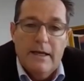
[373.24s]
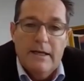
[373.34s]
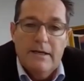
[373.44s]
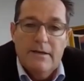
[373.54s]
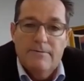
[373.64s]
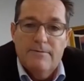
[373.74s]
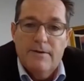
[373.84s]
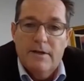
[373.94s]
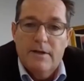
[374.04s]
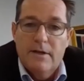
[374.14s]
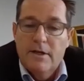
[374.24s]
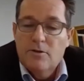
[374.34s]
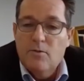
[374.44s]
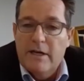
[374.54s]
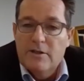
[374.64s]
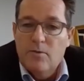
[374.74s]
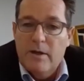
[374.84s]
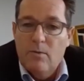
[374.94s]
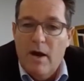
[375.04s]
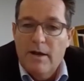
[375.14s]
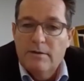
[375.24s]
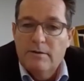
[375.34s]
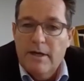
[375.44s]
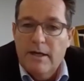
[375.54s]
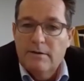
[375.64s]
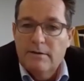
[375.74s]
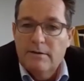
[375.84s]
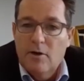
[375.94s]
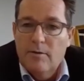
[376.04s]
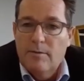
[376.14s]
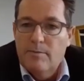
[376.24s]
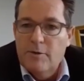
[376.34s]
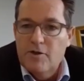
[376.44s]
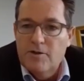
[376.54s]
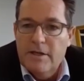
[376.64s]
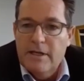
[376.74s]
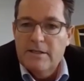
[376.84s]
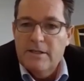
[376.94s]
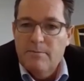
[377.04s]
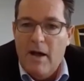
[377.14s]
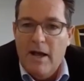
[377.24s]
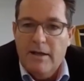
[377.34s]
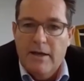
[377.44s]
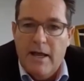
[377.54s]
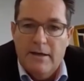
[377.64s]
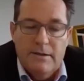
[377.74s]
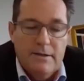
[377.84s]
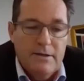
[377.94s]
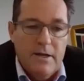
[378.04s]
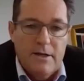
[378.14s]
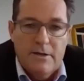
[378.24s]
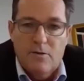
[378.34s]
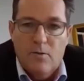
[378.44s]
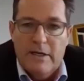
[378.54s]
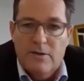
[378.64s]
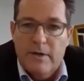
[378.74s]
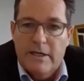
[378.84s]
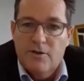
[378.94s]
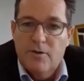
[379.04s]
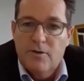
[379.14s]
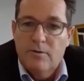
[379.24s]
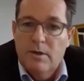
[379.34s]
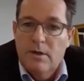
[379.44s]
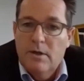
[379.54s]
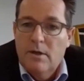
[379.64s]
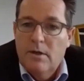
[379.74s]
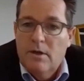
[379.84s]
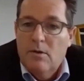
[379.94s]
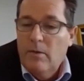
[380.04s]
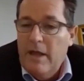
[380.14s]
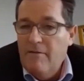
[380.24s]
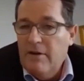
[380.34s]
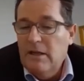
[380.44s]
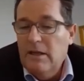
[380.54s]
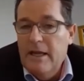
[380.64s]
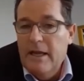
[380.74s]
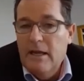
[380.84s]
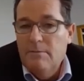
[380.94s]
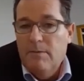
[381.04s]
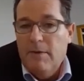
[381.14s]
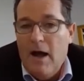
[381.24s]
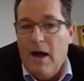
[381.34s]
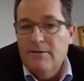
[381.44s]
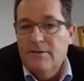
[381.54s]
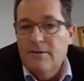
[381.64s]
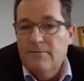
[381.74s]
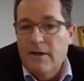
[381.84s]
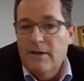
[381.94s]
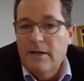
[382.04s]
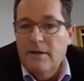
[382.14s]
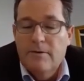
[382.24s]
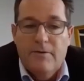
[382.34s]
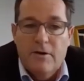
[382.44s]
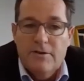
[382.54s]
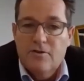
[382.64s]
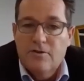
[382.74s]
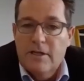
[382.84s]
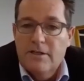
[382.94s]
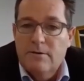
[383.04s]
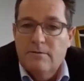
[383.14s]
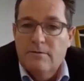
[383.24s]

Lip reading: of 2021, and producing into the market at 2022. We have a clear path to funding. We've got a strategic